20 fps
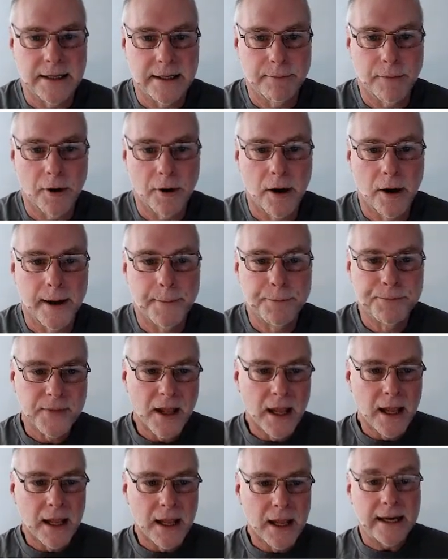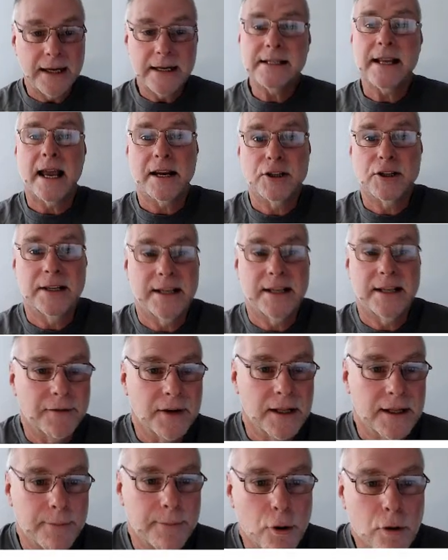nearby. It is actually
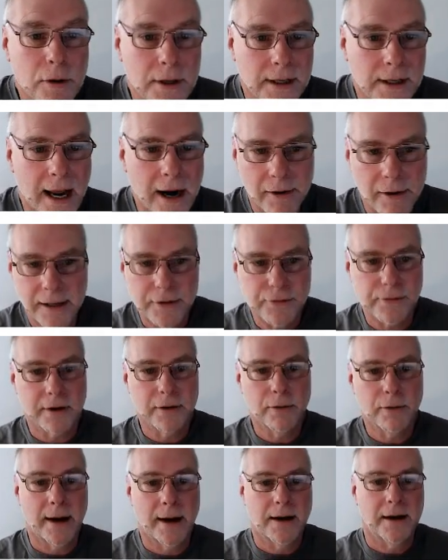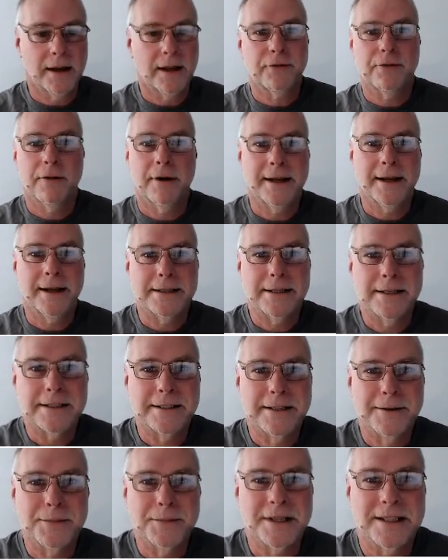covered in the book, Car Electrical and Electronic
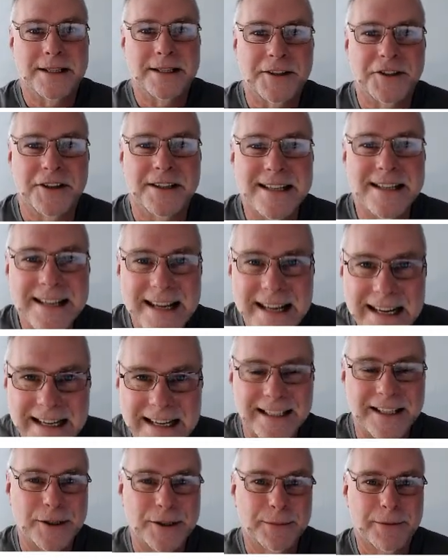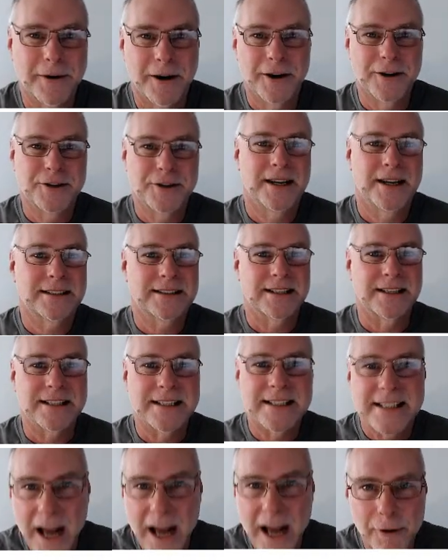Systems. It's such a neat little project and
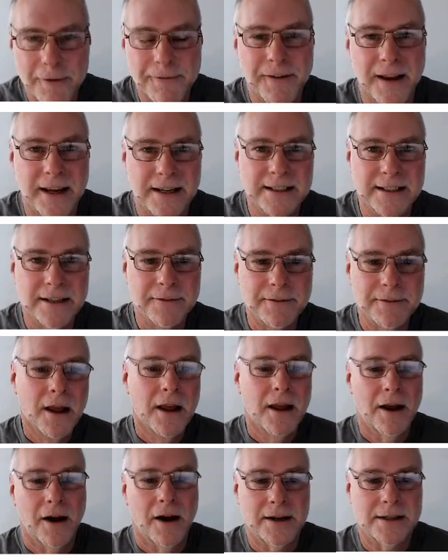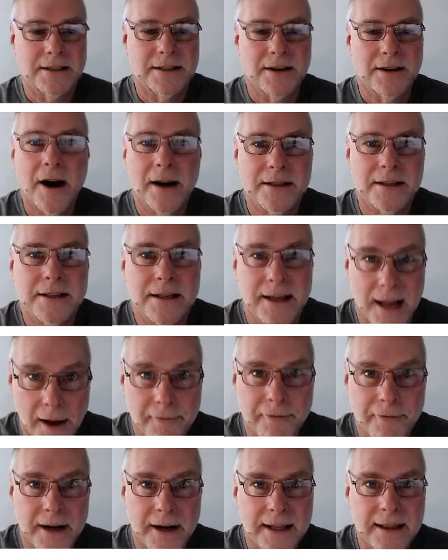so effective, I decided to
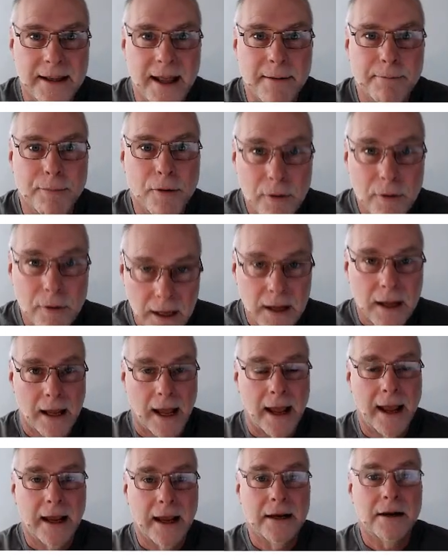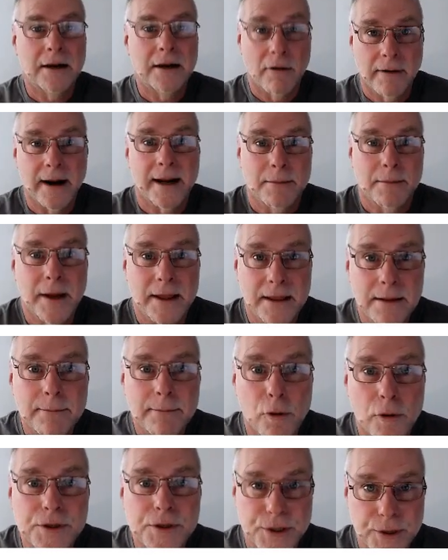cover it in that book, and I recommend the
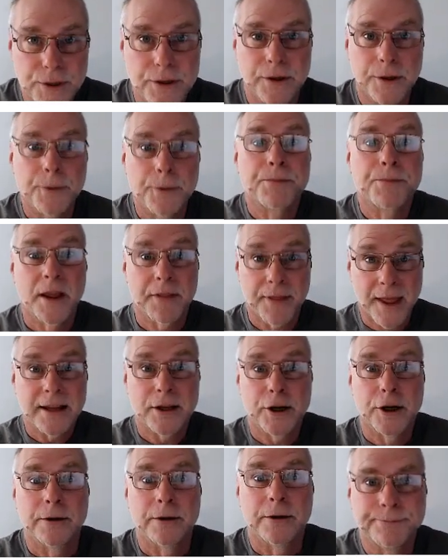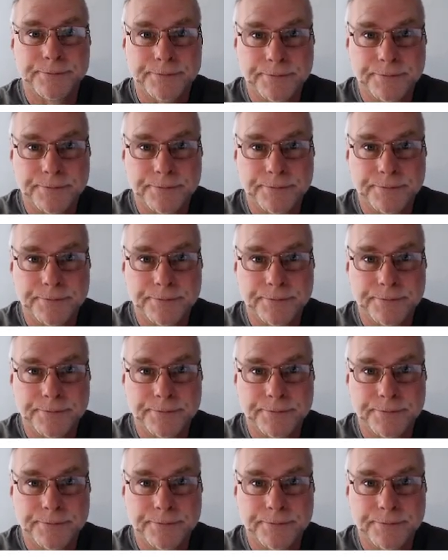book to you. Thank you.